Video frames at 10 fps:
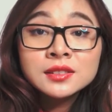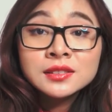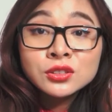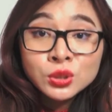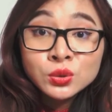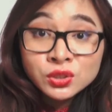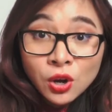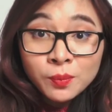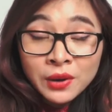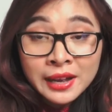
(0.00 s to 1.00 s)
2
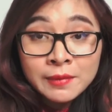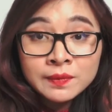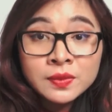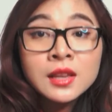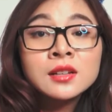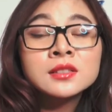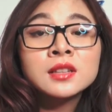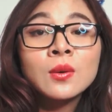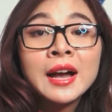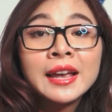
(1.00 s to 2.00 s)
stop, right?
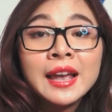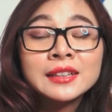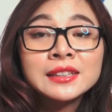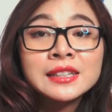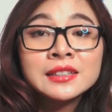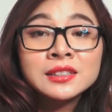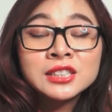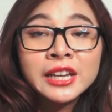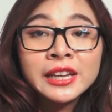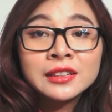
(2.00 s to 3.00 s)
So I can either
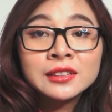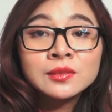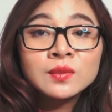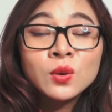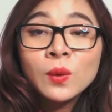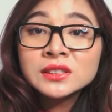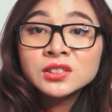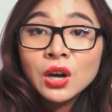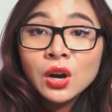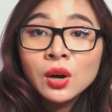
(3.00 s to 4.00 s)
change 1
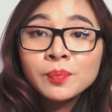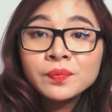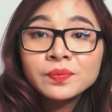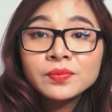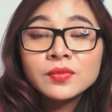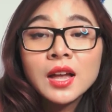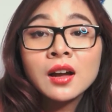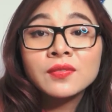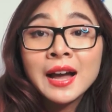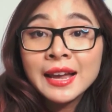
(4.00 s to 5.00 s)
stop
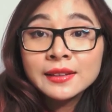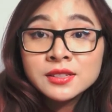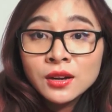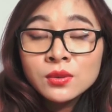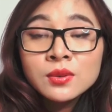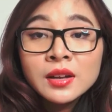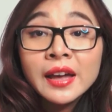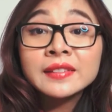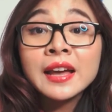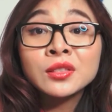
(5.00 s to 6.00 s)
of ISO
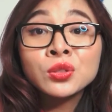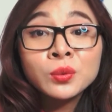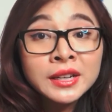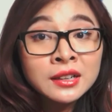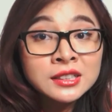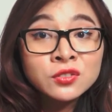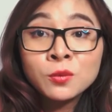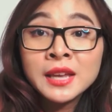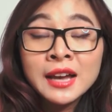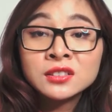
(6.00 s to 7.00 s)
and then 3 clicks from
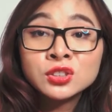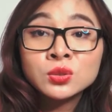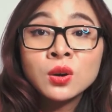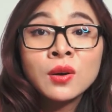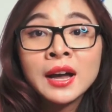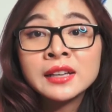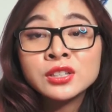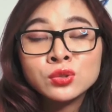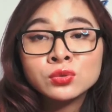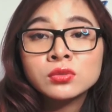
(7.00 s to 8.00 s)
the other 2, or I
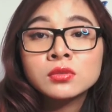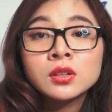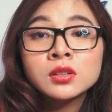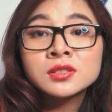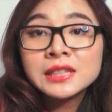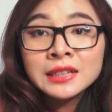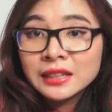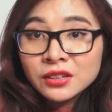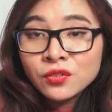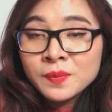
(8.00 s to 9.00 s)
use 6
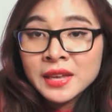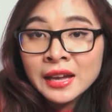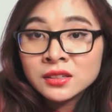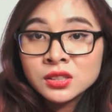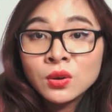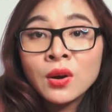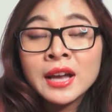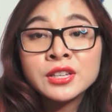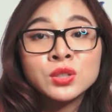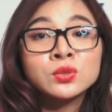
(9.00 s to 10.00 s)
clicks from the other 2, or I
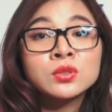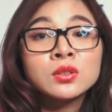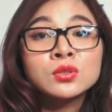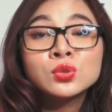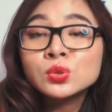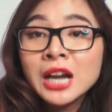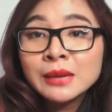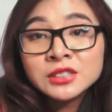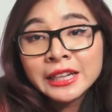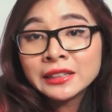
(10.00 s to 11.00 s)
use 2
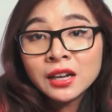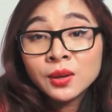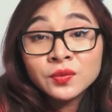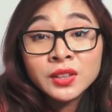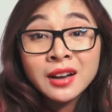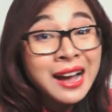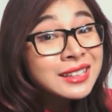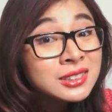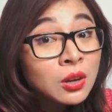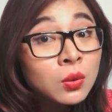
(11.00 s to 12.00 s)
time change of the
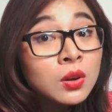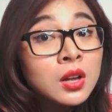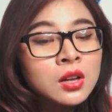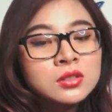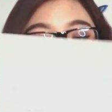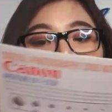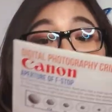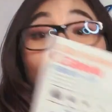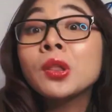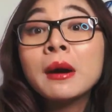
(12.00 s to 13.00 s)
ISO. So it's
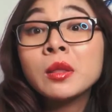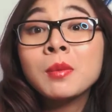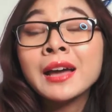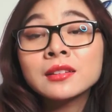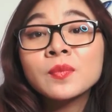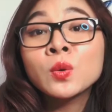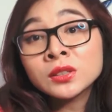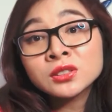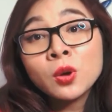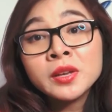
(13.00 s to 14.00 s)
all about the math. 1
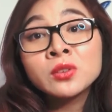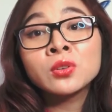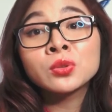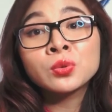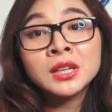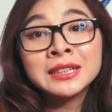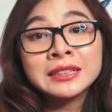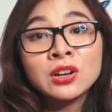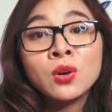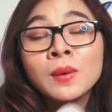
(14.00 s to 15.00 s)
stop equal 3 click
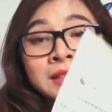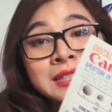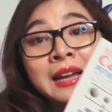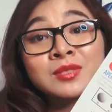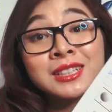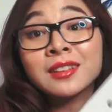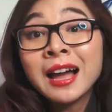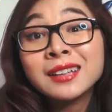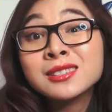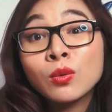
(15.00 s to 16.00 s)
or 1 time change the
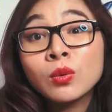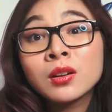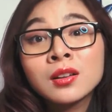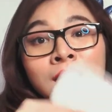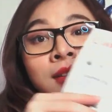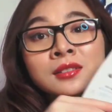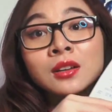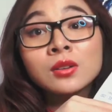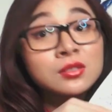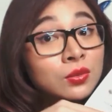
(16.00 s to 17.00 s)
ISO.
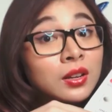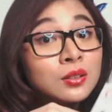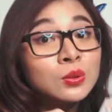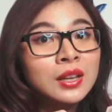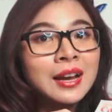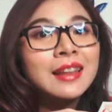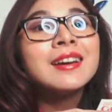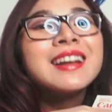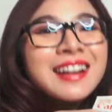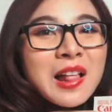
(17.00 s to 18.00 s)
So it's a really cool thing I
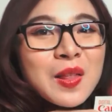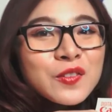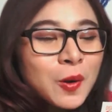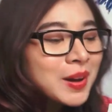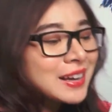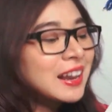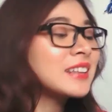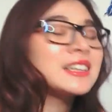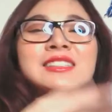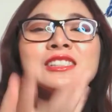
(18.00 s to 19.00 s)
learned from my
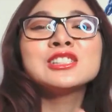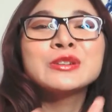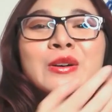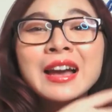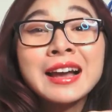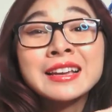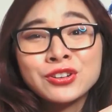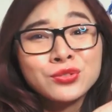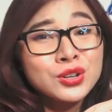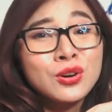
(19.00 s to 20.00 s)
class. You know, like I
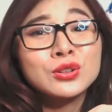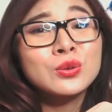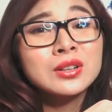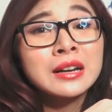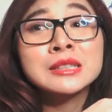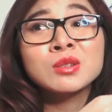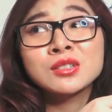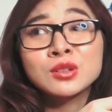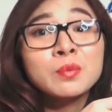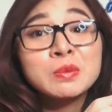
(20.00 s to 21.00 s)
cannot record all the class because,
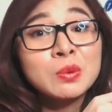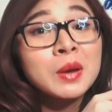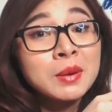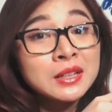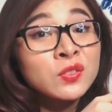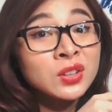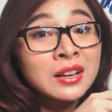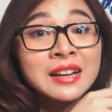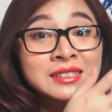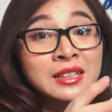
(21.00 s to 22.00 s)
you know, people pay money for the
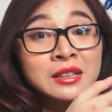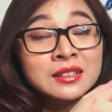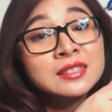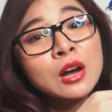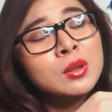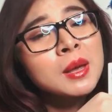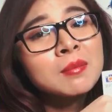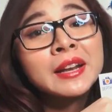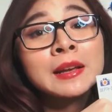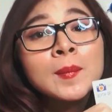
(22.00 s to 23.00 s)
class, and that's how they make
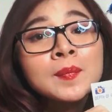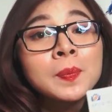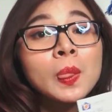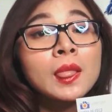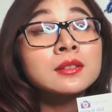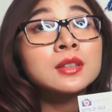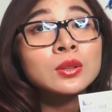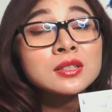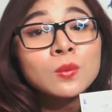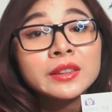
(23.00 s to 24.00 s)
money. So
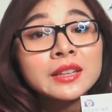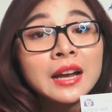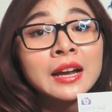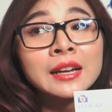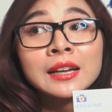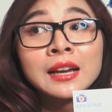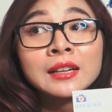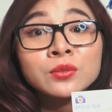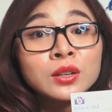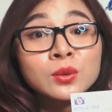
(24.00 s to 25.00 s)
that's one thing
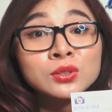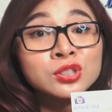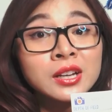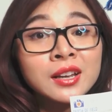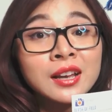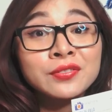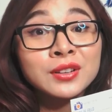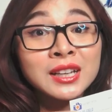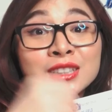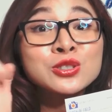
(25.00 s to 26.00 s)
I really want to share, and I feel
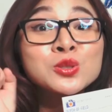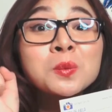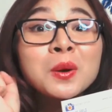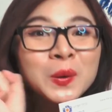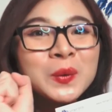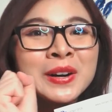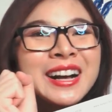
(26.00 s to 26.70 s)
like it's super cool.